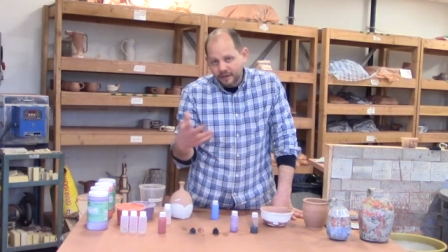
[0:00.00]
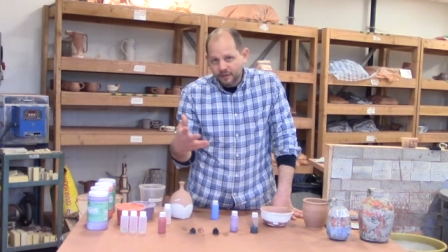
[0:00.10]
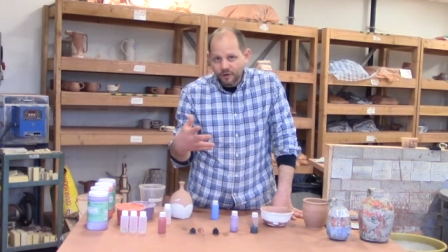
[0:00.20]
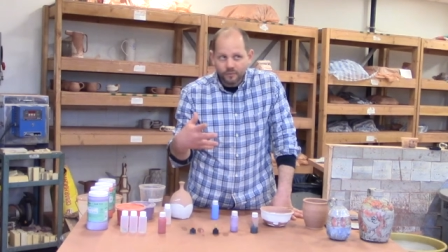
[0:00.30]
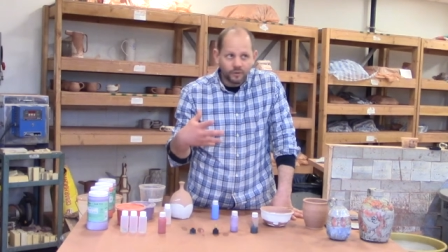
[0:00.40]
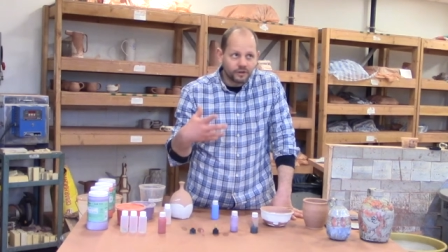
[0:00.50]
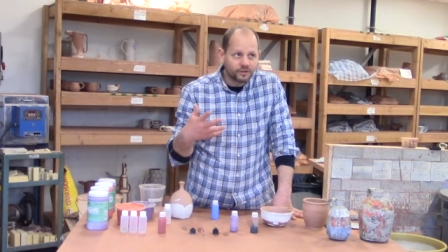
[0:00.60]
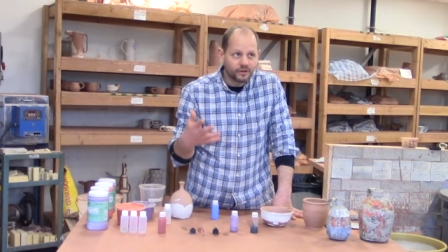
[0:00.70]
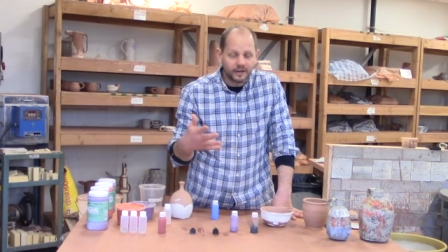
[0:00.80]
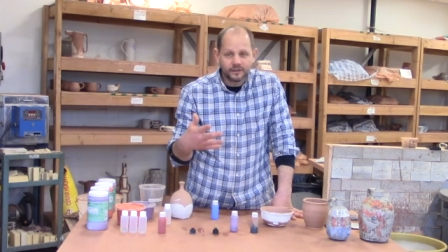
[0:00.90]
depending
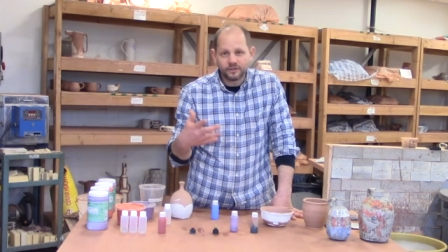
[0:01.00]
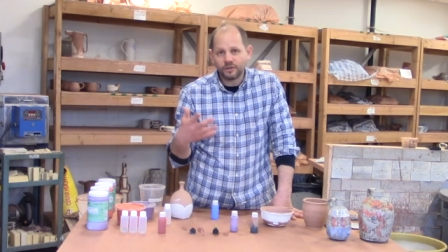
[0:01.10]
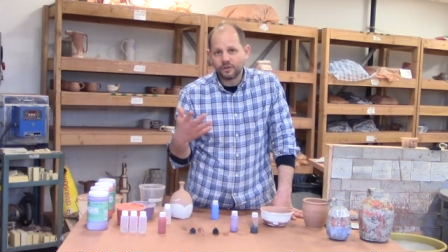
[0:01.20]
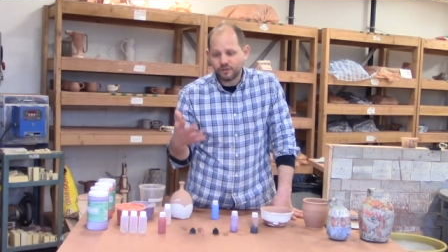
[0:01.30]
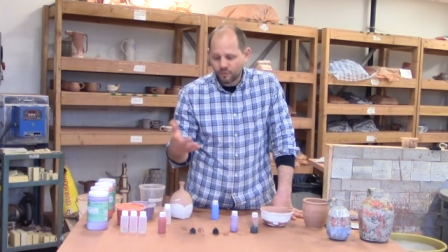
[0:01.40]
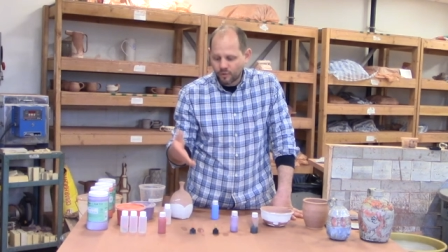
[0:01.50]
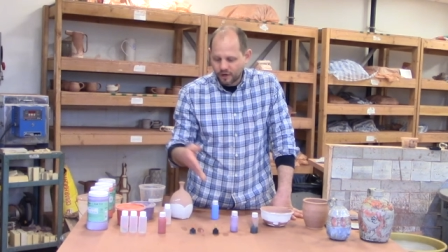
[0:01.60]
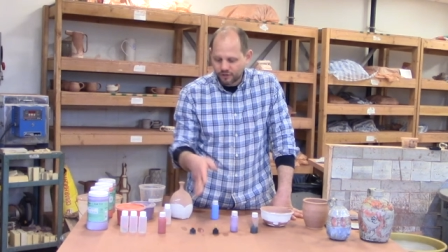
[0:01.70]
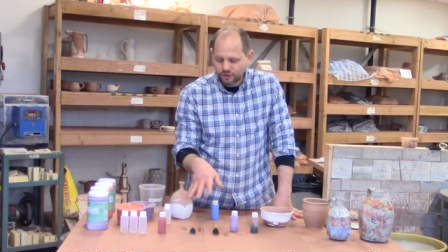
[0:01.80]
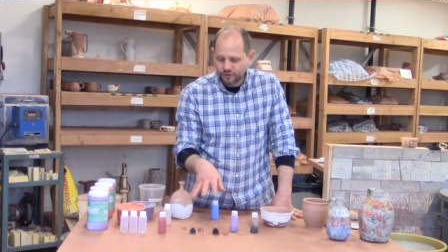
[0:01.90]
on what you're trying to do,
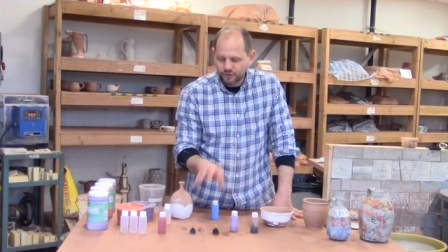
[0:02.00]
you want